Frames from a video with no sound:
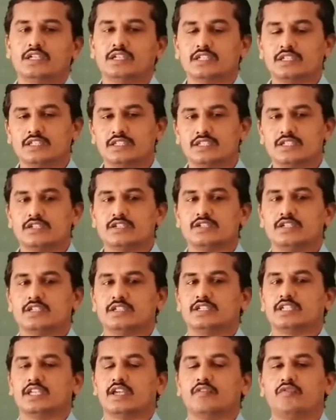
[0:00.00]
In
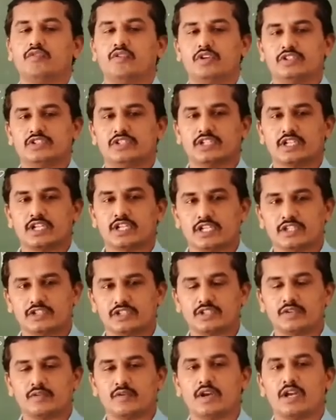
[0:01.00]
F1
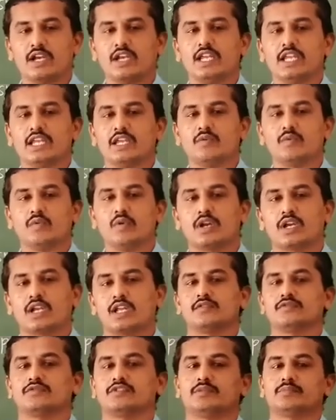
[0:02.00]
generation only one
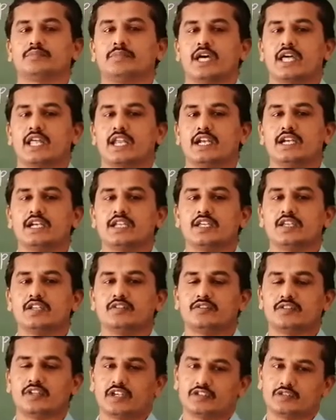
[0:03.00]
of the parent
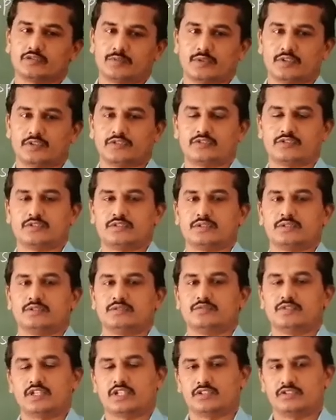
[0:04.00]
is expressed.
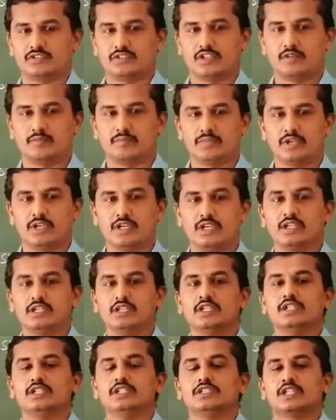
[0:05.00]
For example,
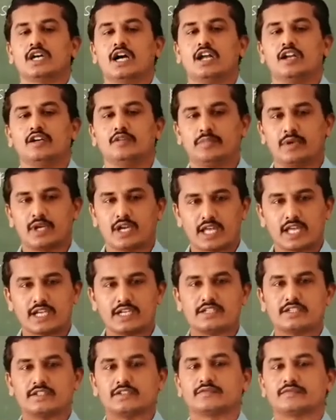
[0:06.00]
tall
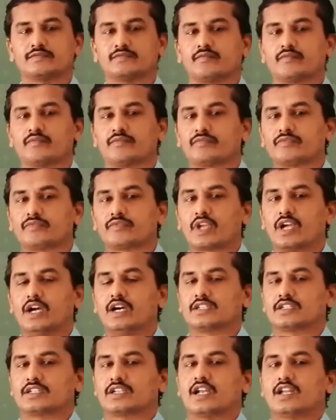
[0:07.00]
plant
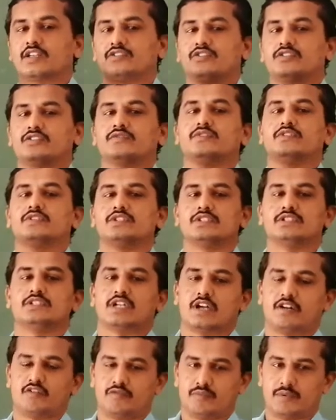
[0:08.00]
crossed with
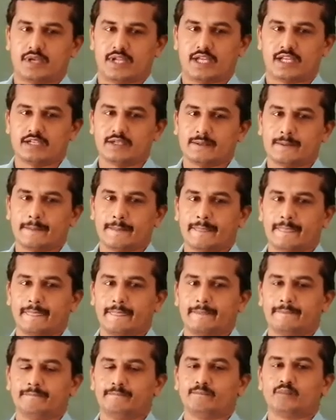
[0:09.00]
dwarf plant.
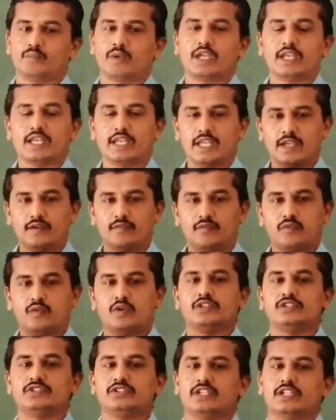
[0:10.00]
In
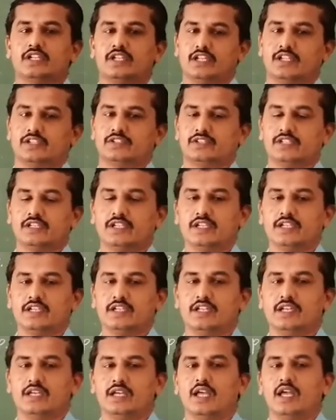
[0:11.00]
F1 generation
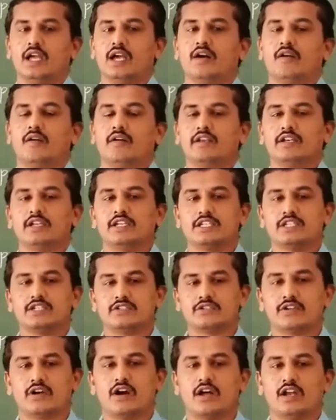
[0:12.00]
only
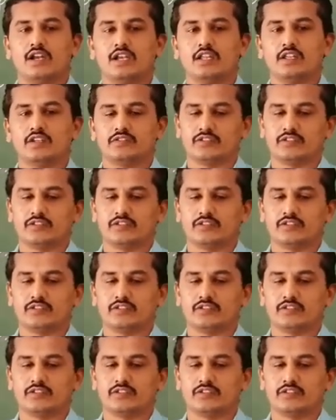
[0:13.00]
tall is